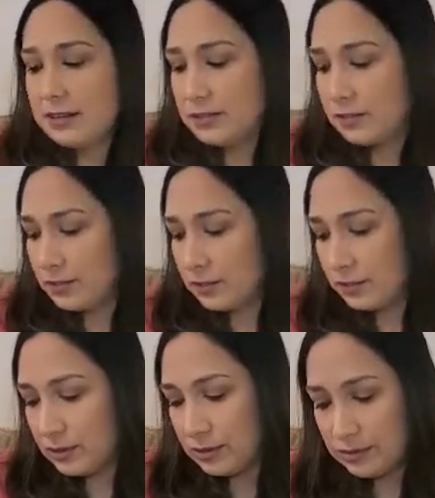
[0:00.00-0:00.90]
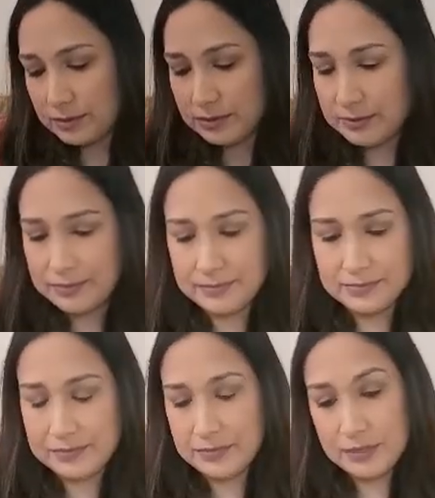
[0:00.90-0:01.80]
So you,
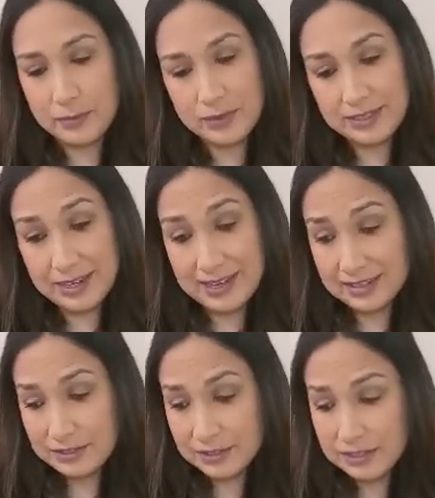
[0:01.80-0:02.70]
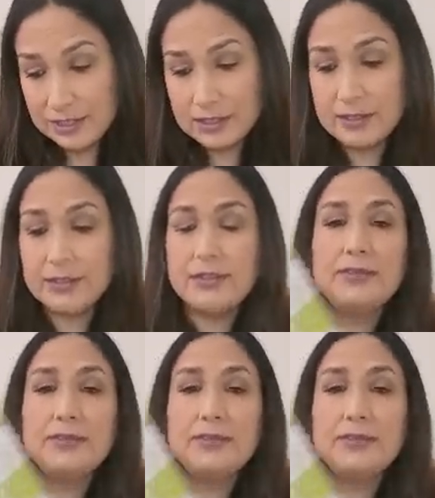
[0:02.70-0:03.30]
with the letters here,